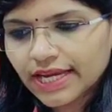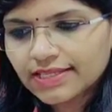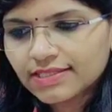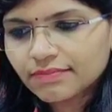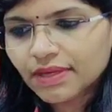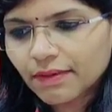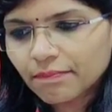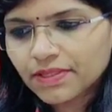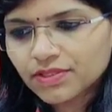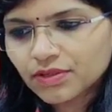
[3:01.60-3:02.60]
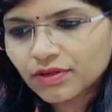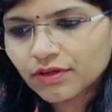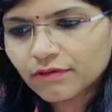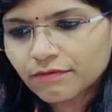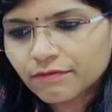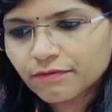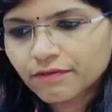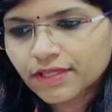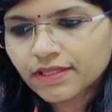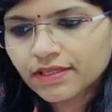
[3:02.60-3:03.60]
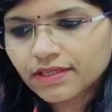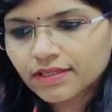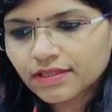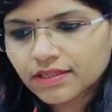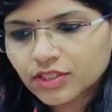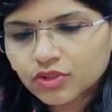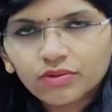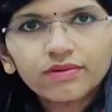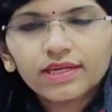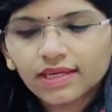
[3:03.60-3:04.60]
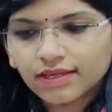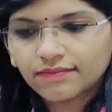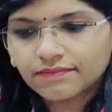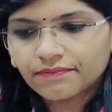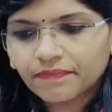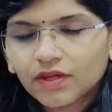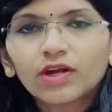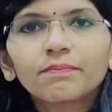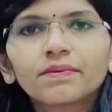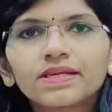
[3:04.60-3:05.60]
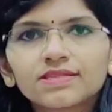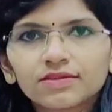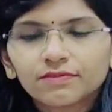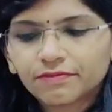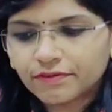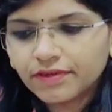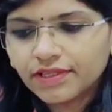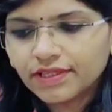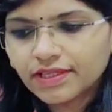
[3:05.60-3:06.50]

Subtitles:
had some episode of choking on a piece of food,